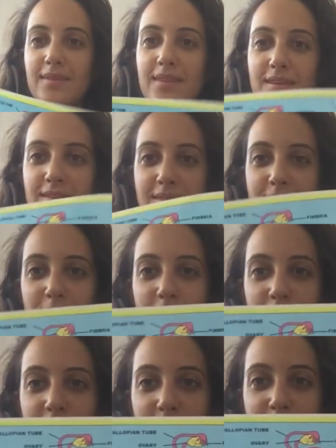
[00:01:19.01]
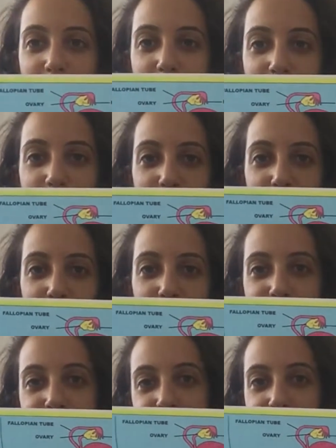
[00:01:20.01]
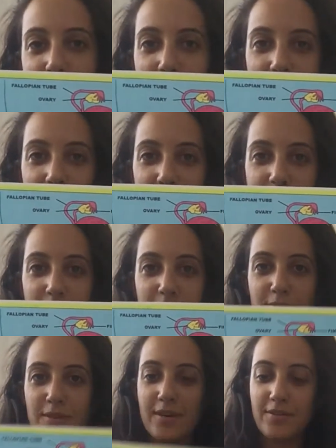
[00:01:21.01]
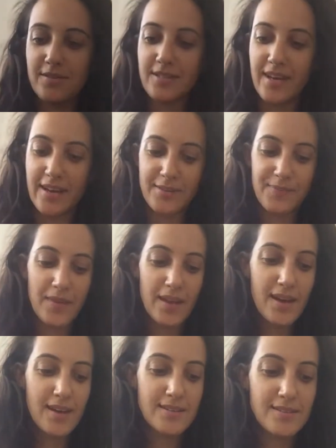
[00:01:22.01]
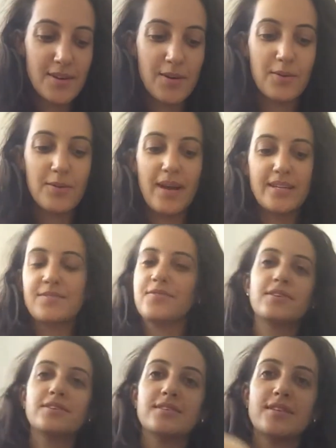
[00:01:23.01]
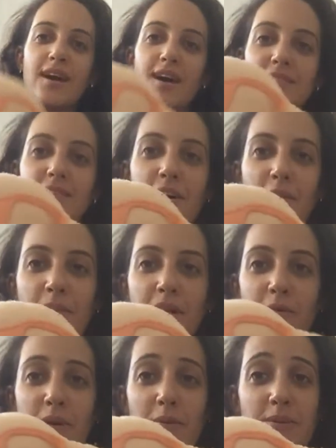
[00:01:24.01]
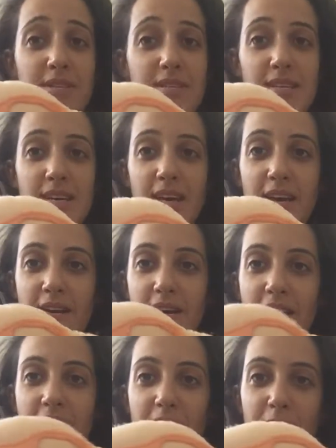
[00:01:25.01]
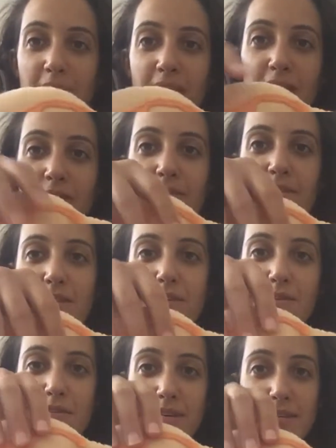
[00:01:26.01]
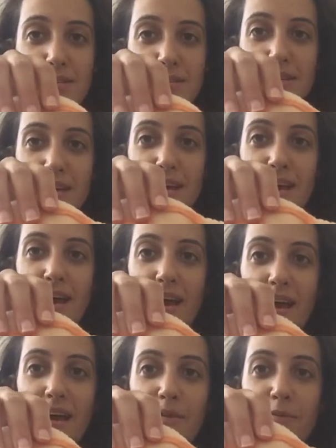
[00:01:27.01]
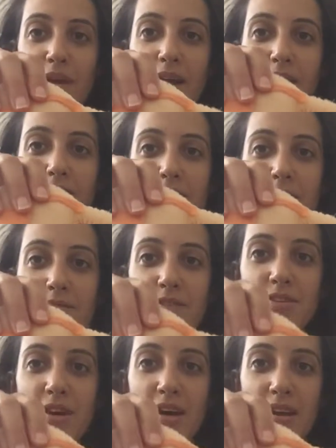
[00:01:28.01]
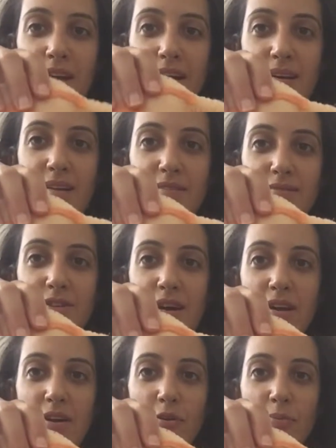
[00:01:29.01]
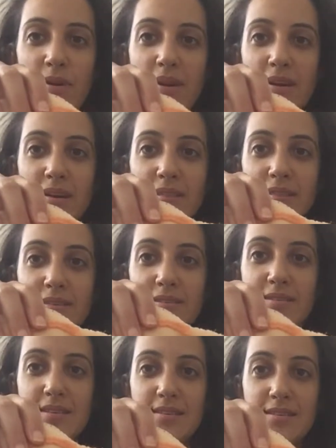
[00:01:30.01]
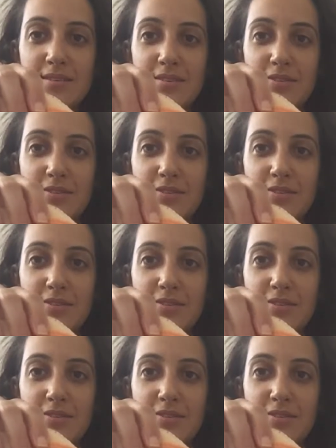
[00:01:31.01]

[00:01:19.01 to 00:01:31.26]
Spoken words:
this, which is much harder to understand. So let's first talk about what we're seeing here. We have the uterus, and we have the vagina and the vagina opening, and this is the